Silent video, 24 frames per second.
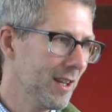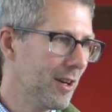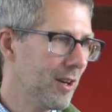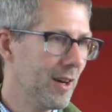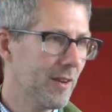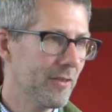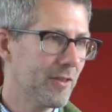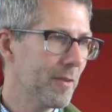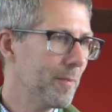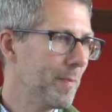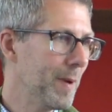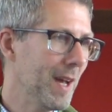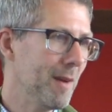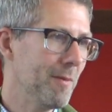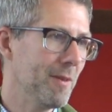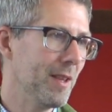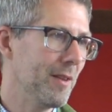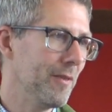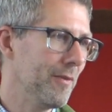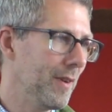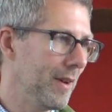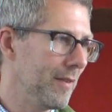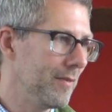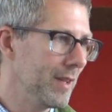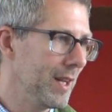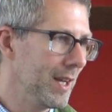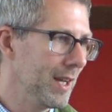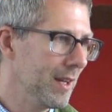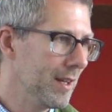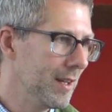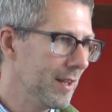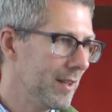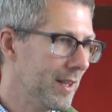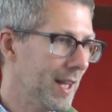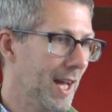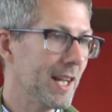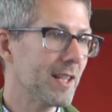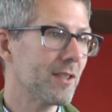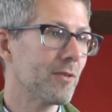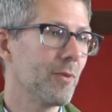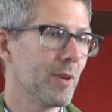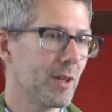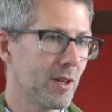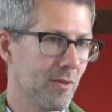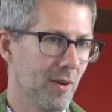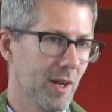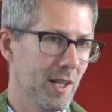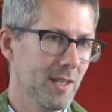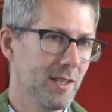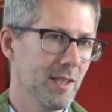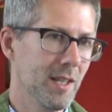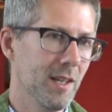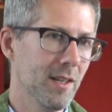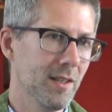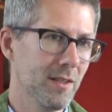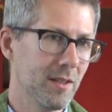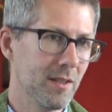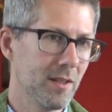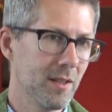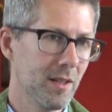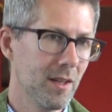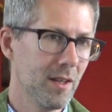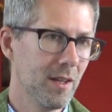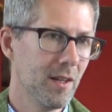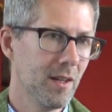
You don't have to pay me the 50. That's what grace is.